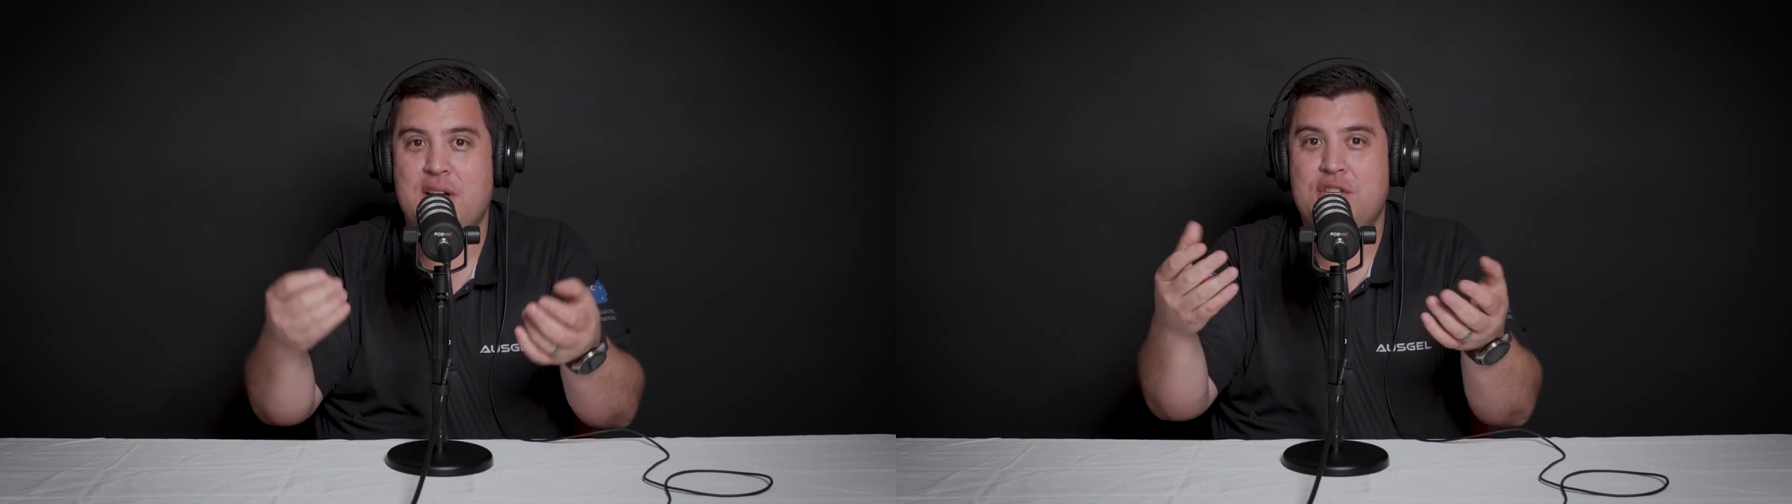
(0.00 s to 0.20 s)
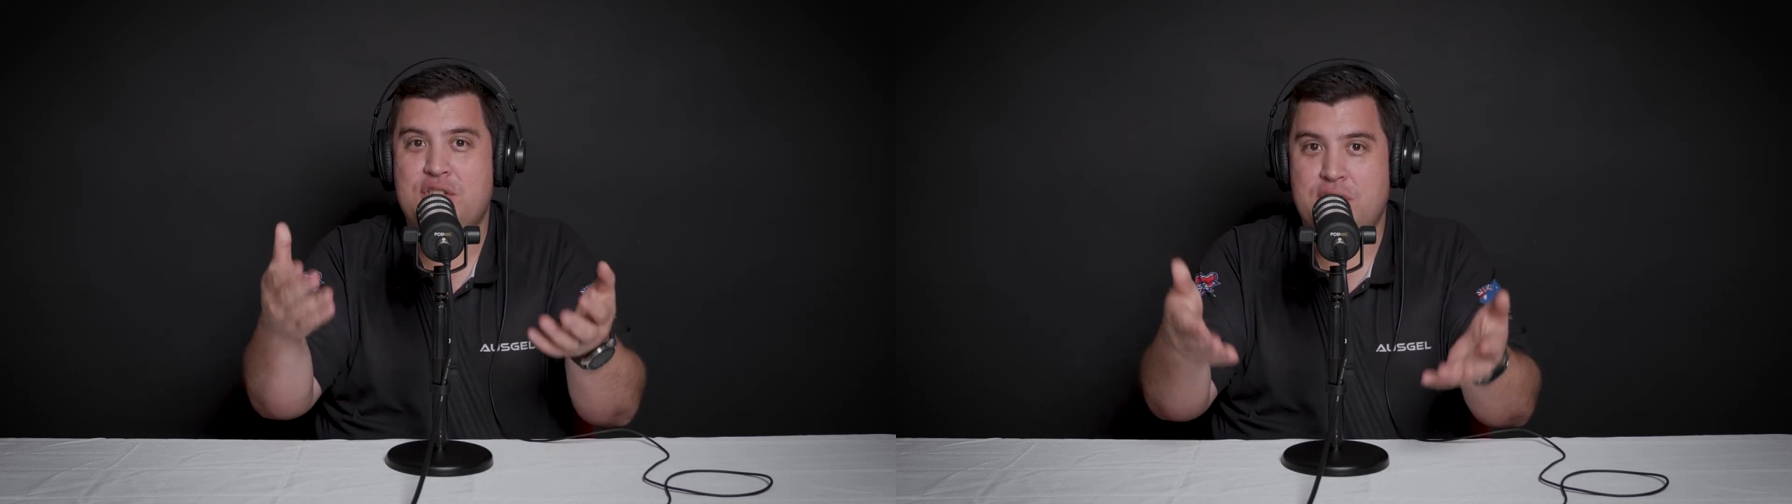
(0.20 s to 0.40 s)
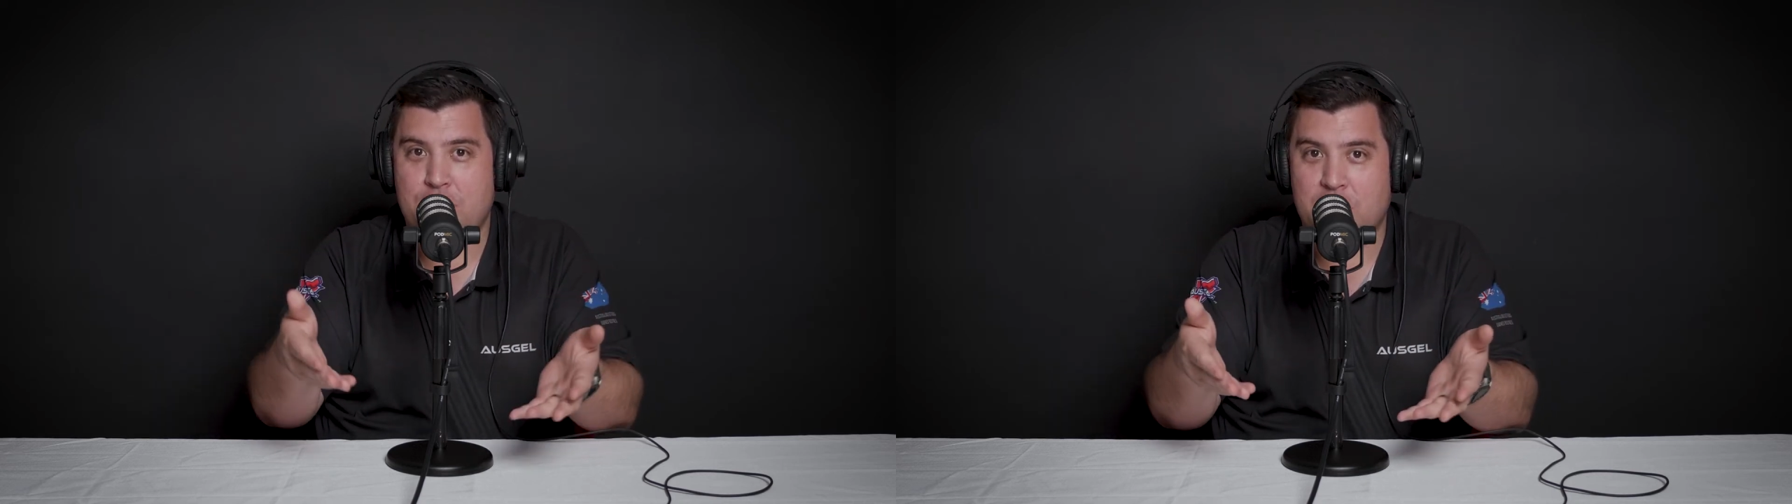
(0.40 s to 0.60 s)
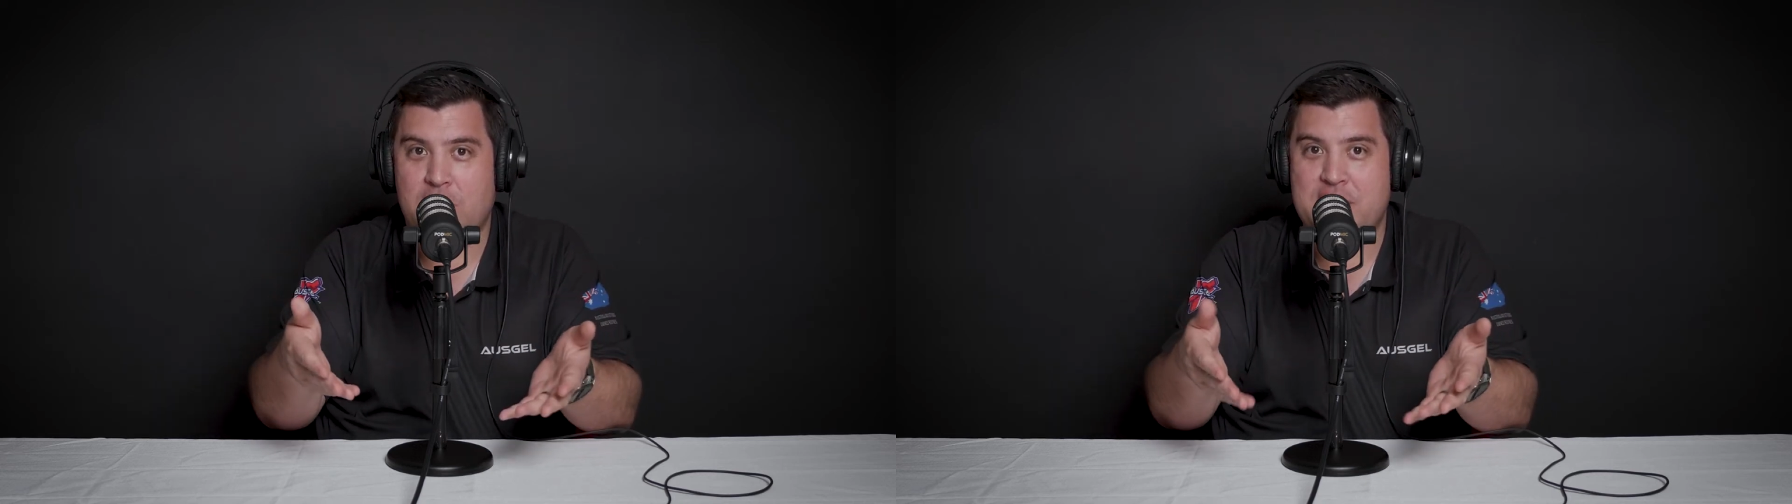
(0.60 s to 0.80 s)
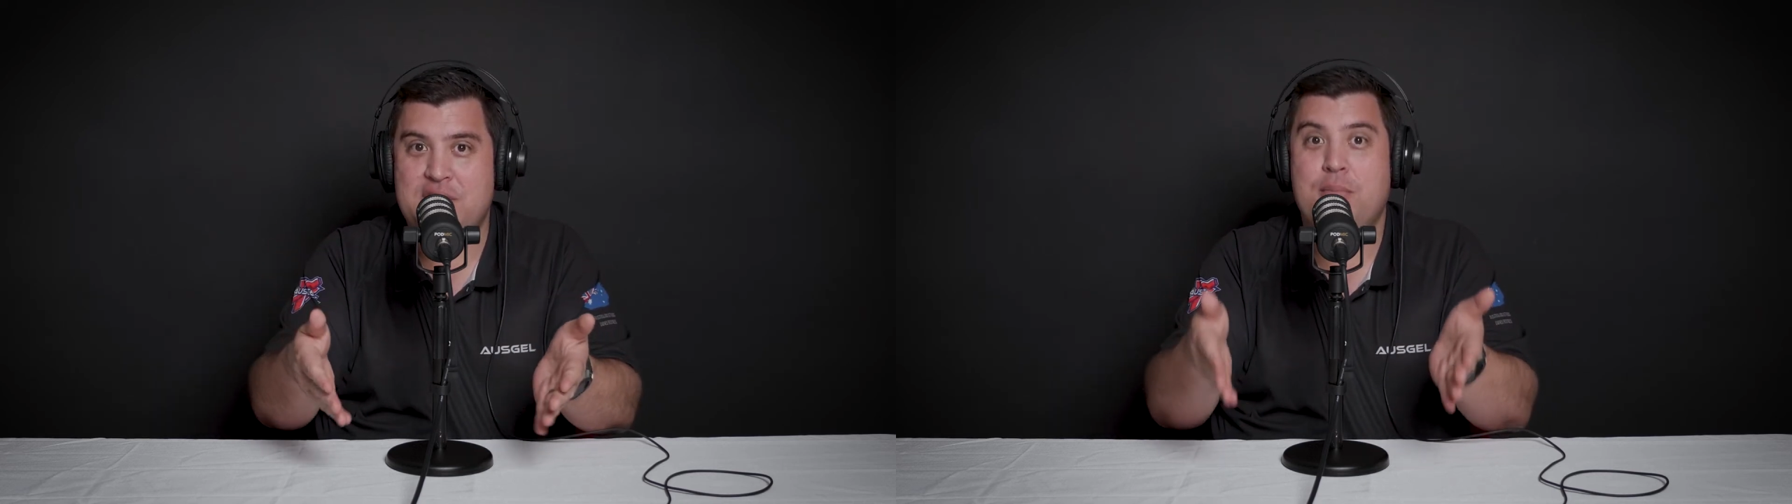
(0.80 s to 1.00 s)

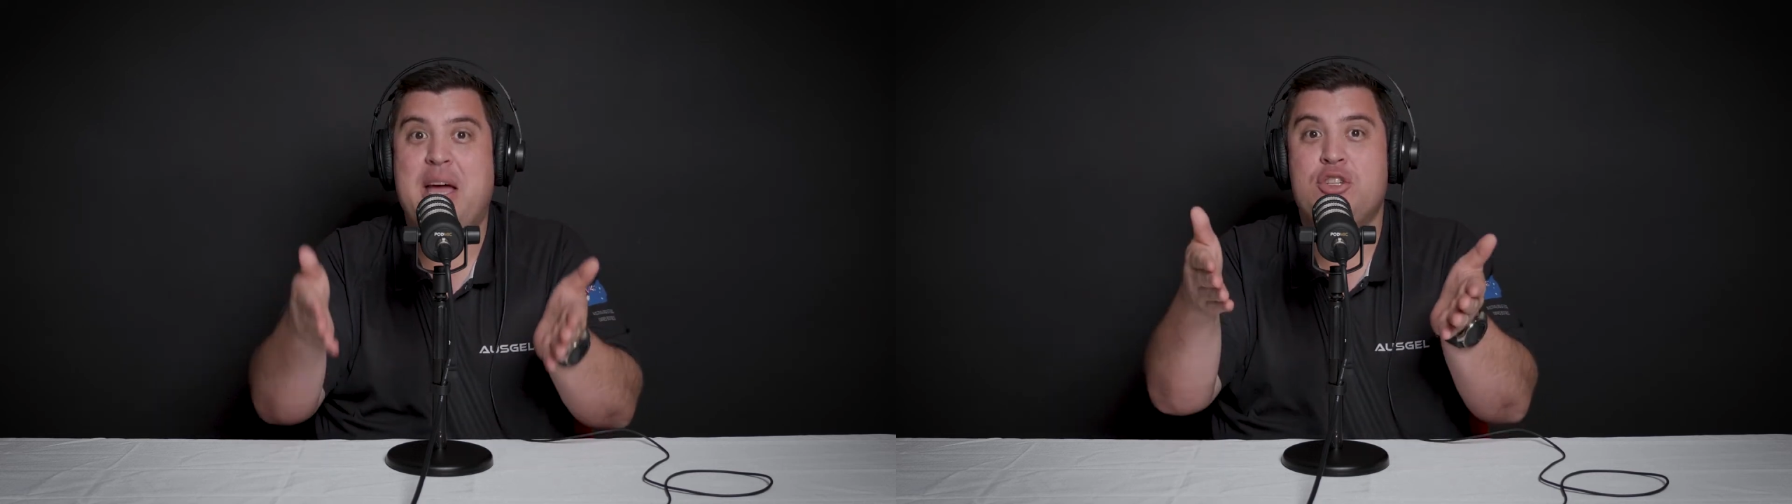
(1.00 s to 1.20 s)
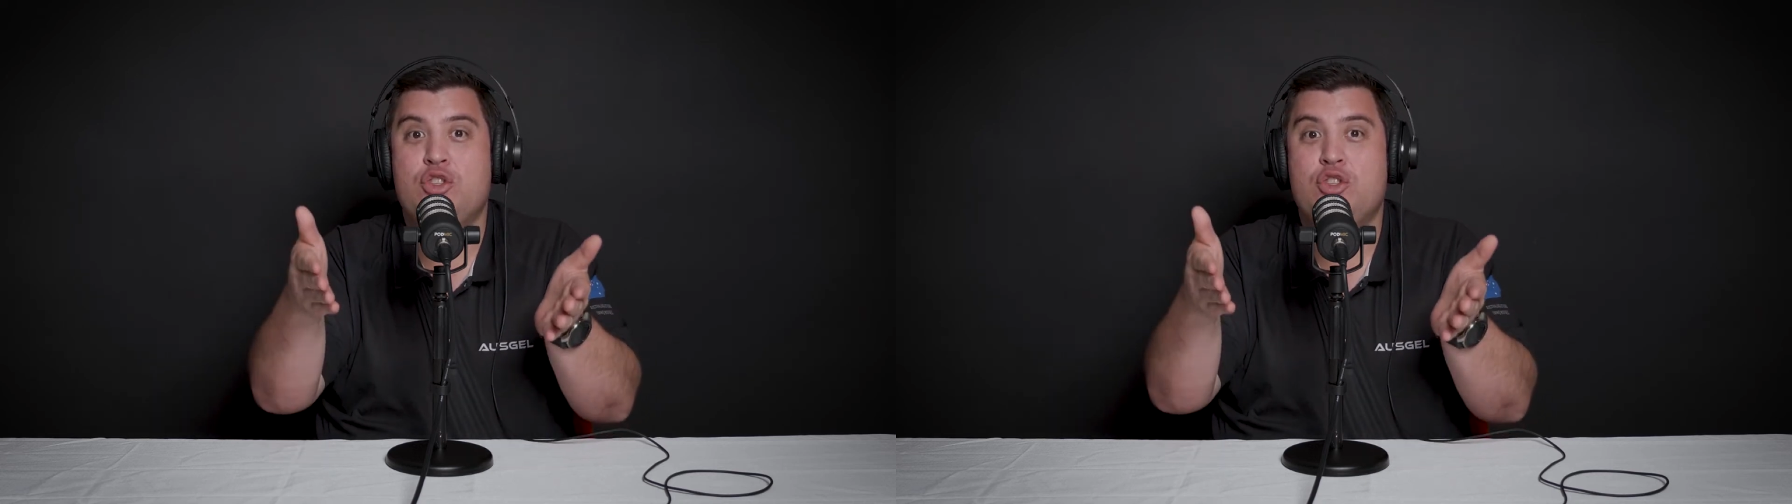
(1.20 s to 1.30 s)
serialize them, and